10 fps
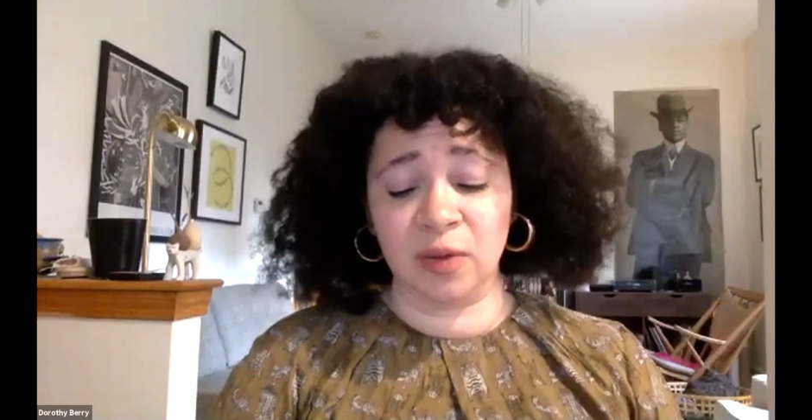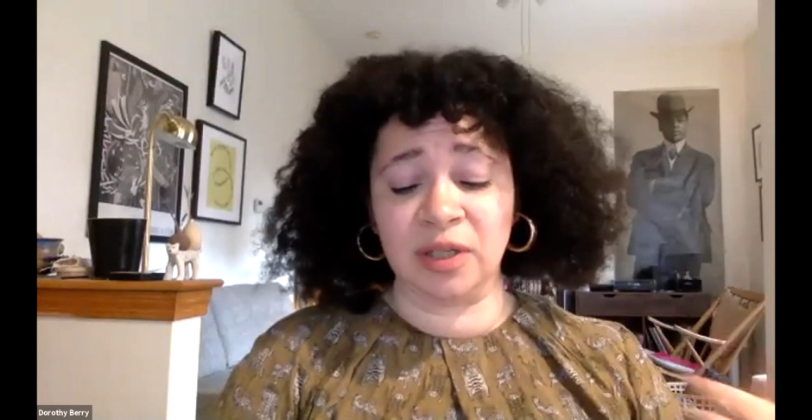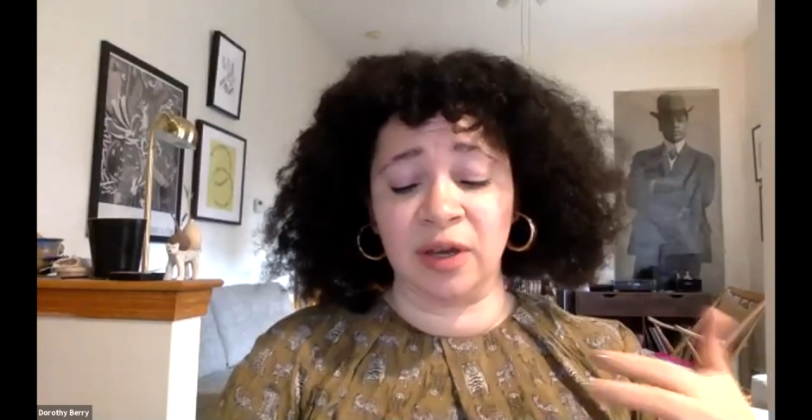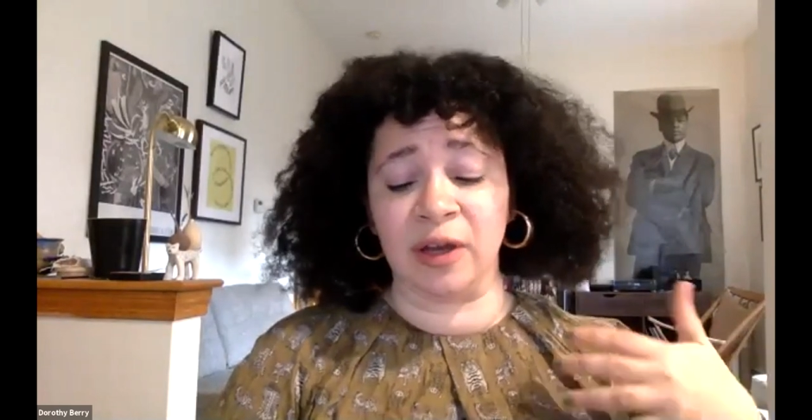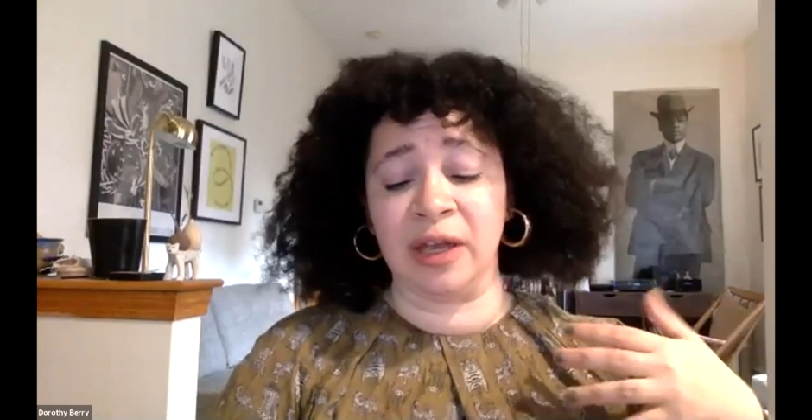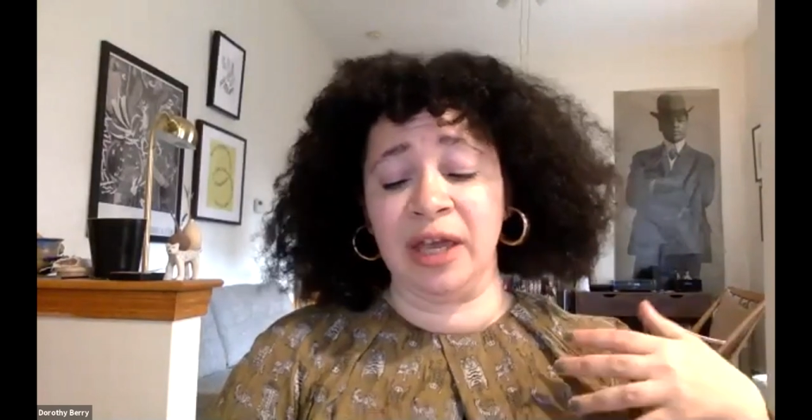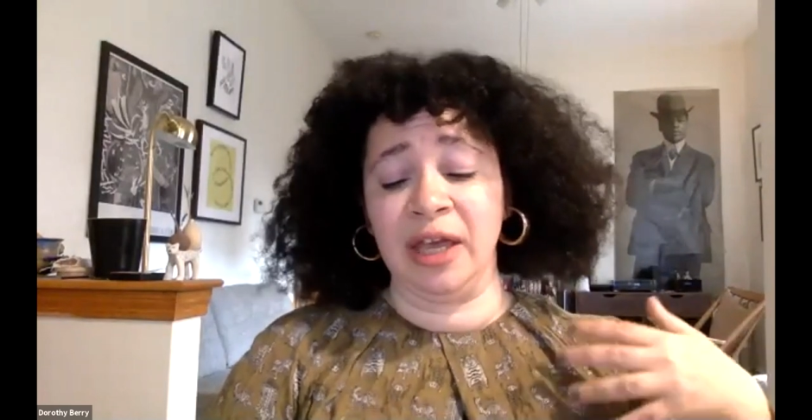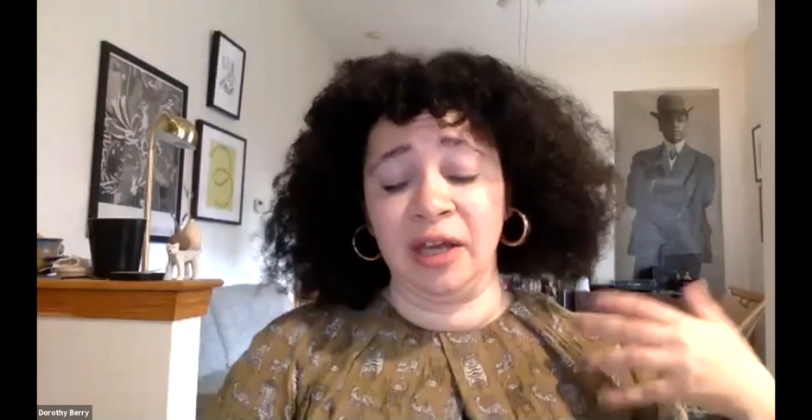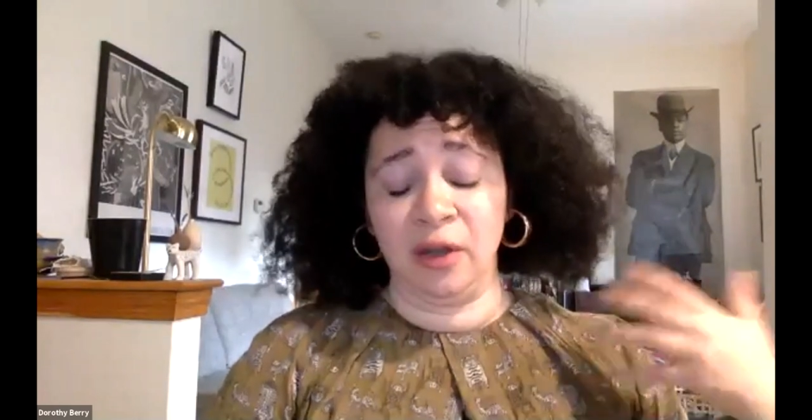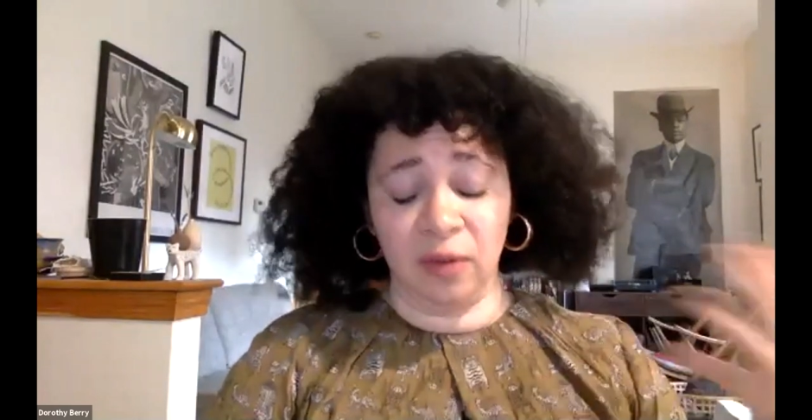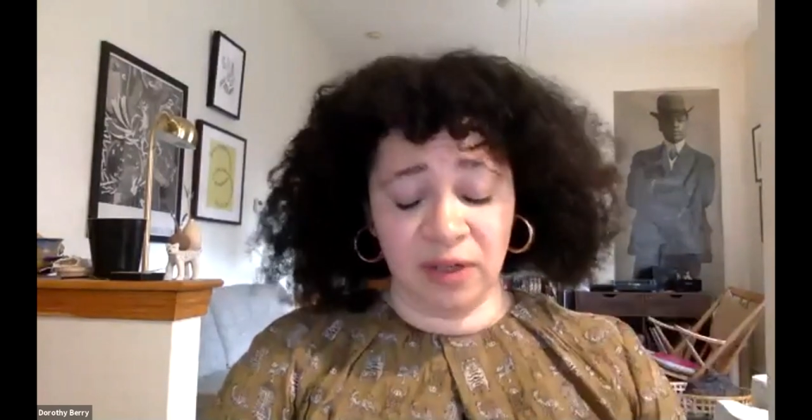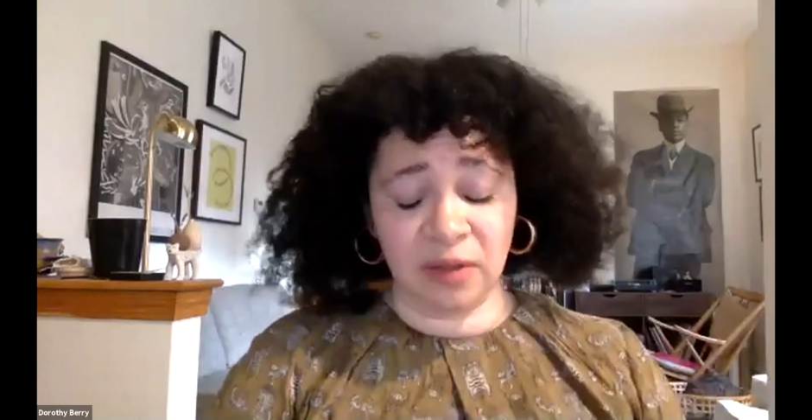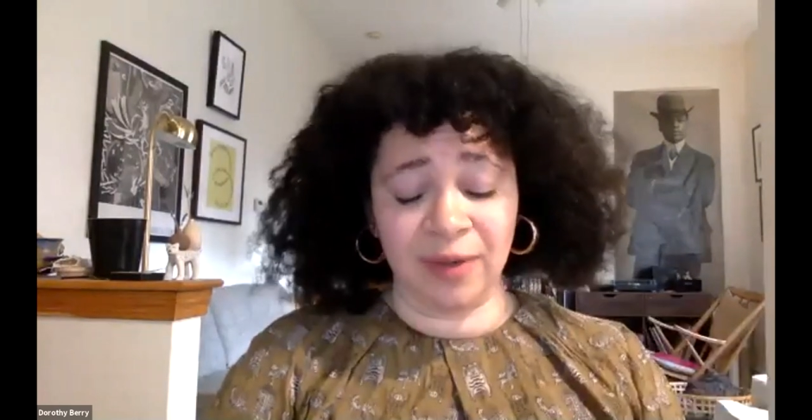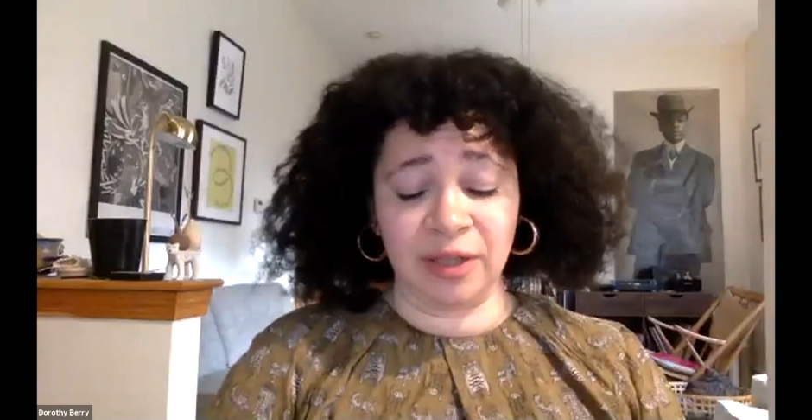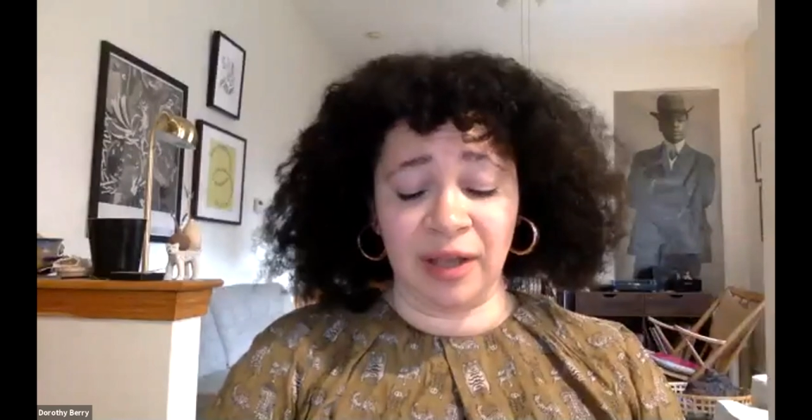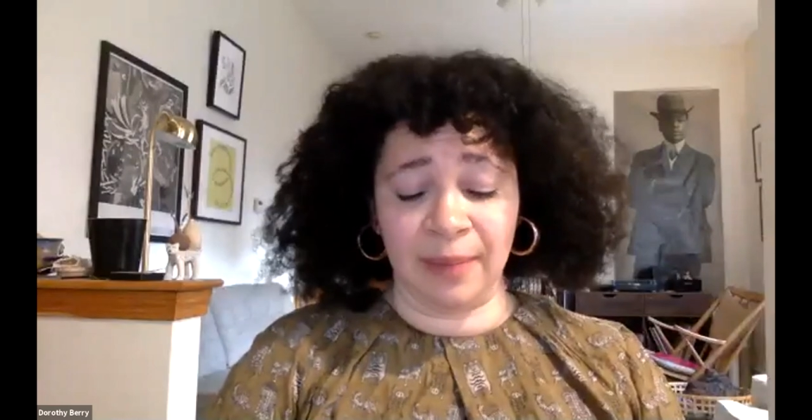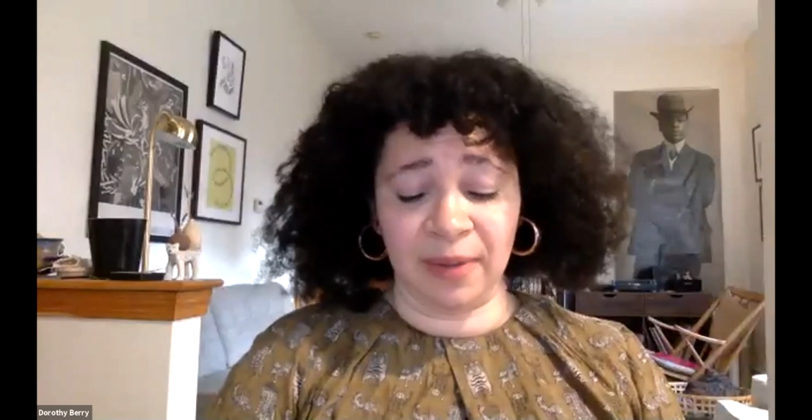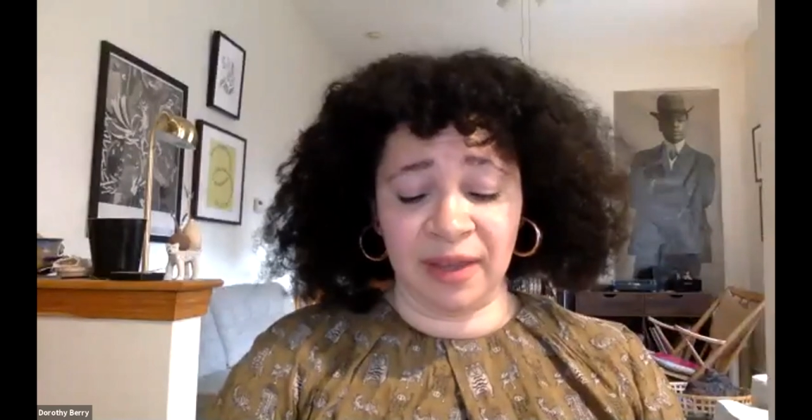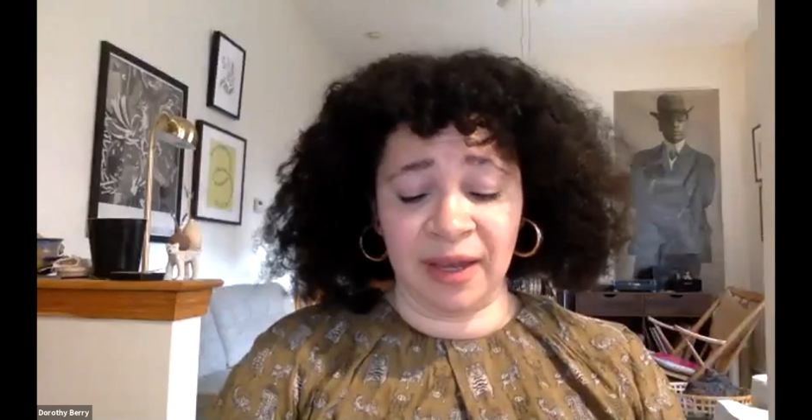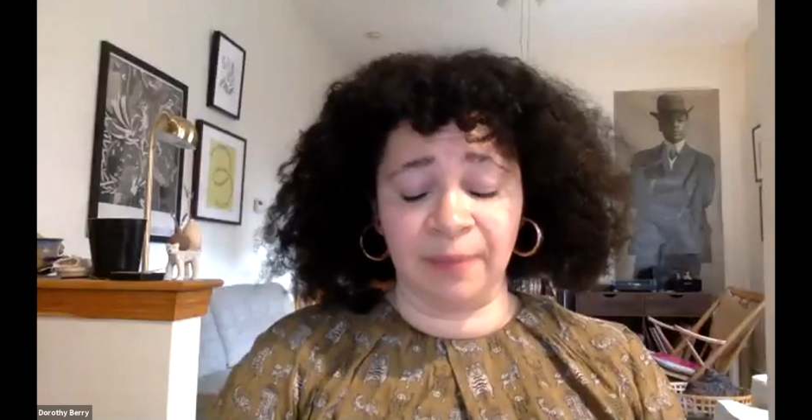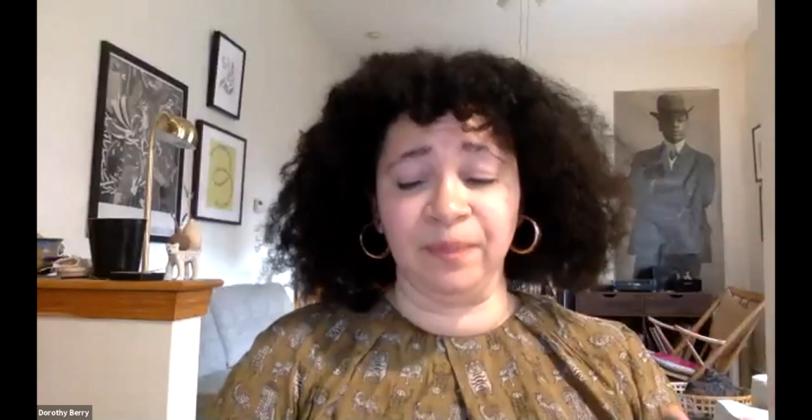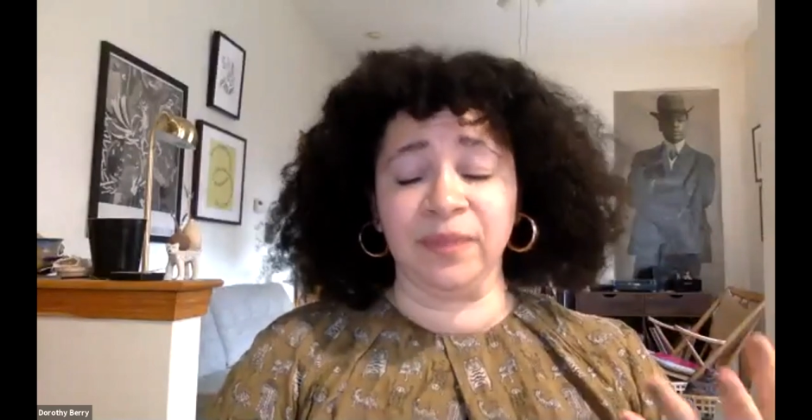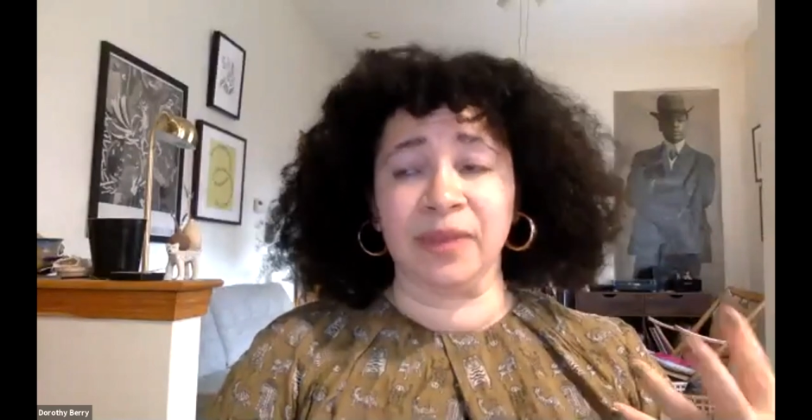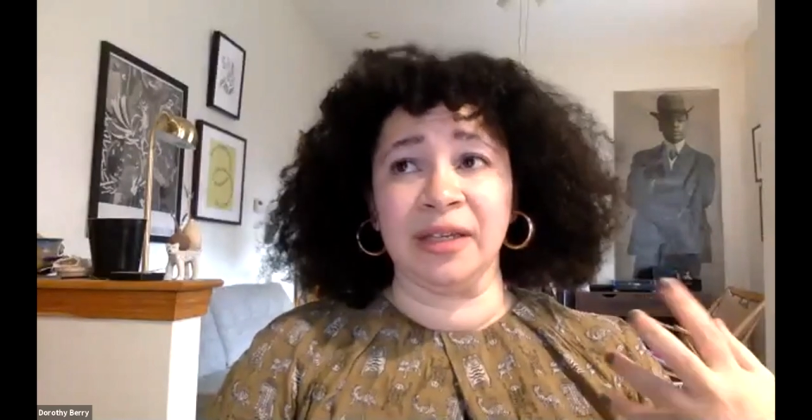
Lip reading: coon song. Coon is a racial epithet.